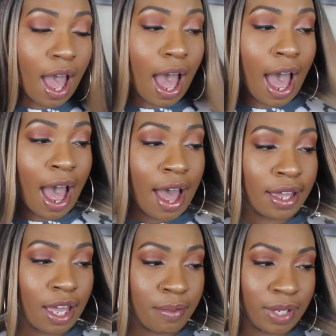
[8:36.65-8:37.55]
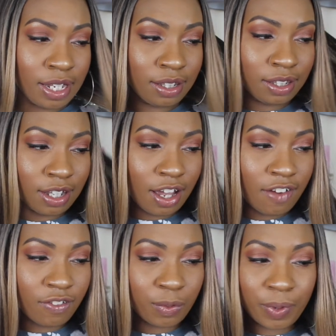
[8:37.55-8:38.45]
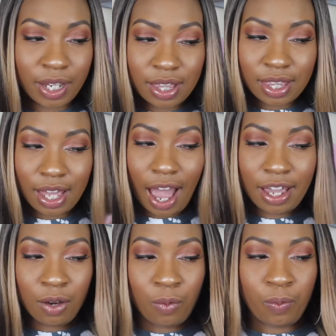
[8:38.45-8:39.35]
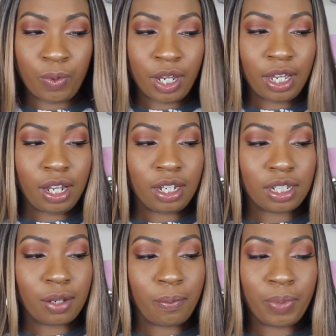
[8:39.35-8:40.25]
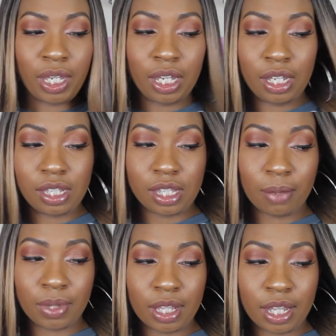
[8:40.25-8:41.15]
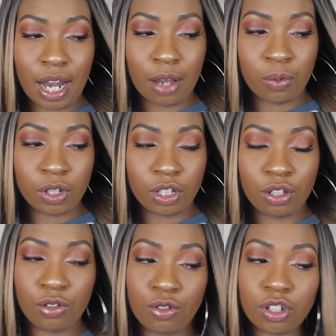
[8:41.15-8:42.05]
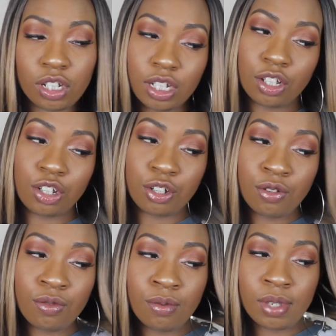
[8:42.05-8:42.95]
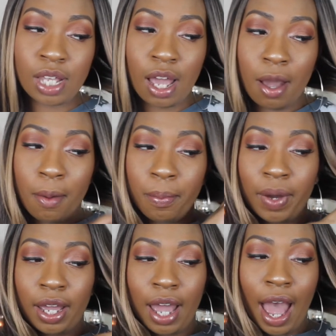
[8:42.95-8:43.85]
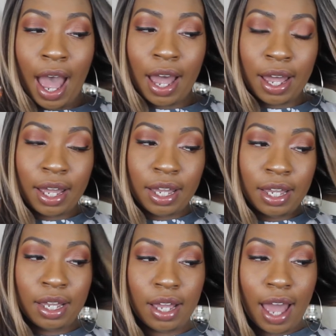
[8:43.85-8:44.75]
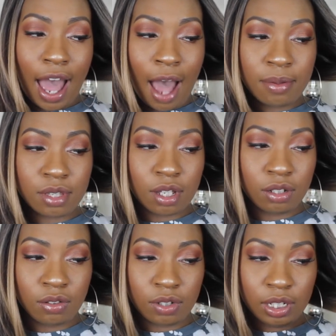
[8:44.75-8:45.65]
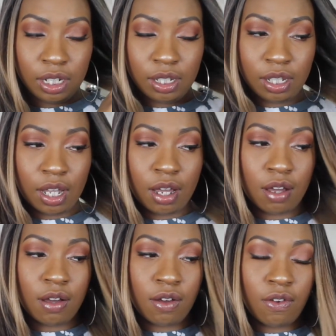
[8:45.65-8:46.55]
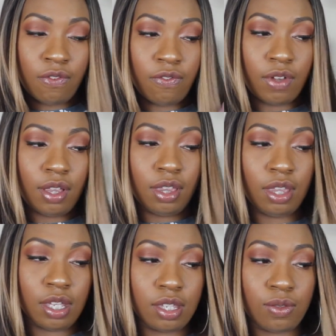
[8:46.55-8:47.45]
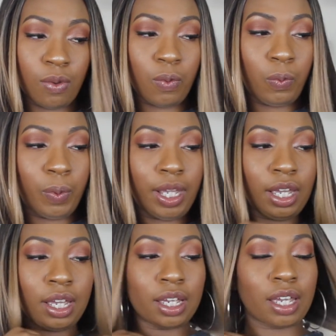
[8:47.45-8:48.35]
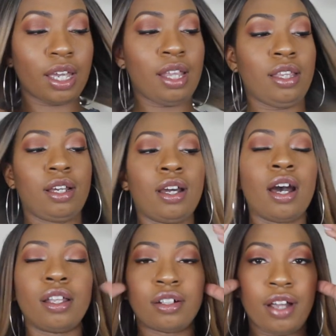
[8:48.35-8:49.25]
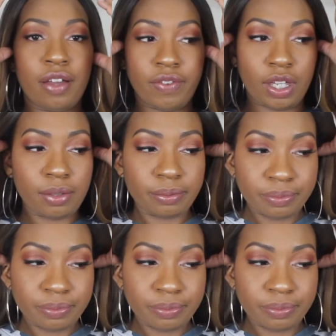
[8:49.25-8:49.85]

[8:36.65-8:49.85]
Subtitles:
I am in love with. It wouldn't be something that I would usually choose, but I absolutely love this wig and the color of it.